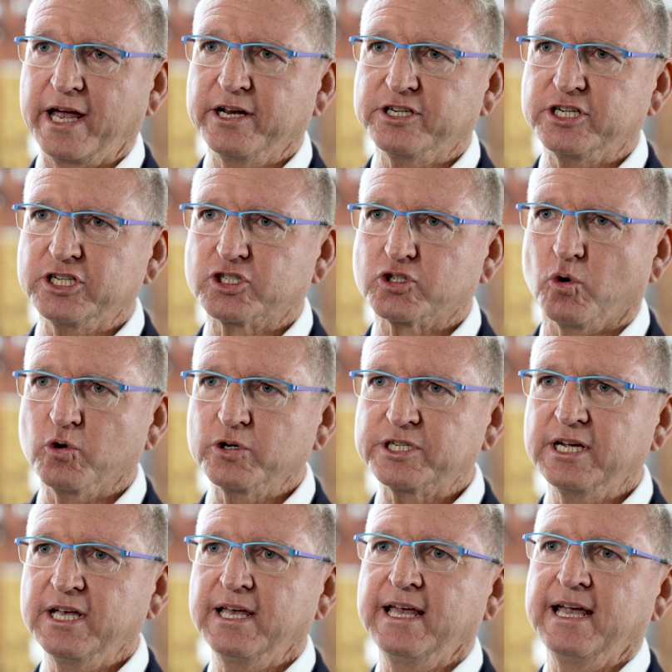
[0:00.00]
energy
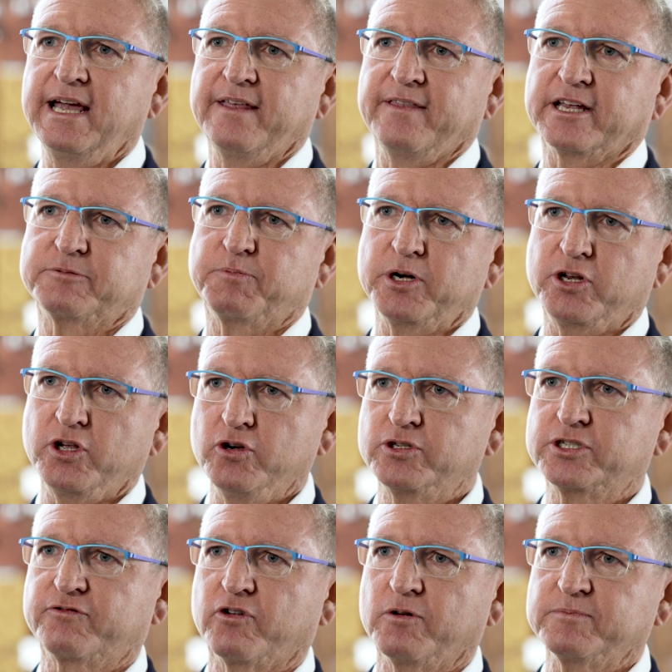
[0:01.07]
source that's
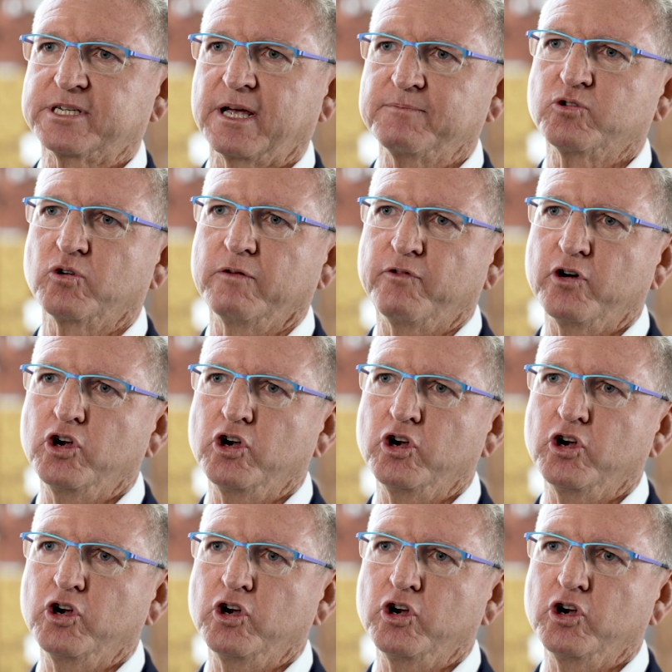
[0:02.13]
produced from some sort of